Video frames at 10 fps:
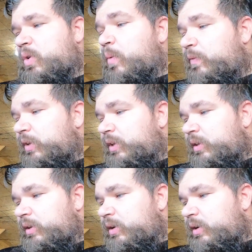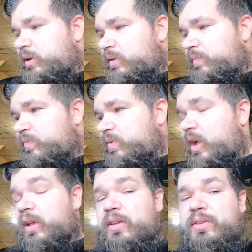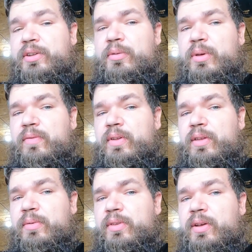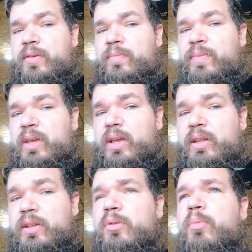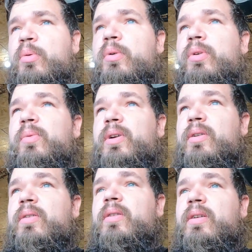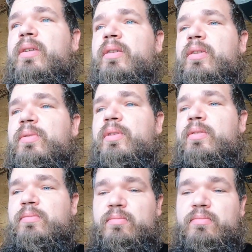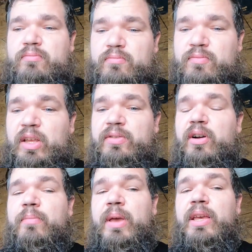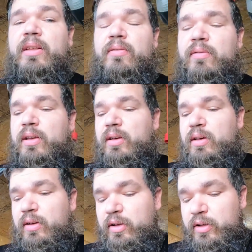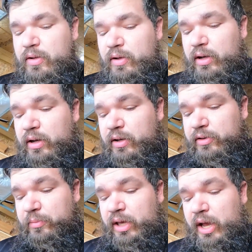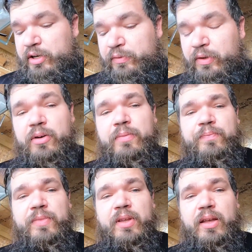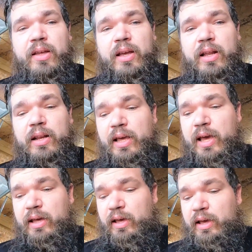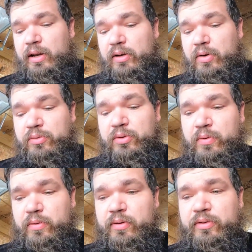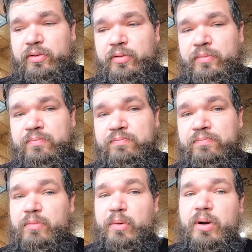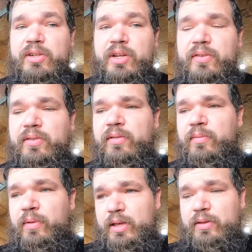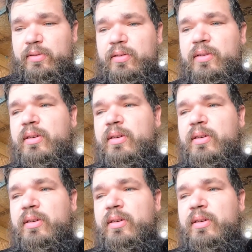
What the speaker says: Hopefully, I can continue to make videos here and get to a point where you know, I start making some cash flow, and that can go towards my projects. This.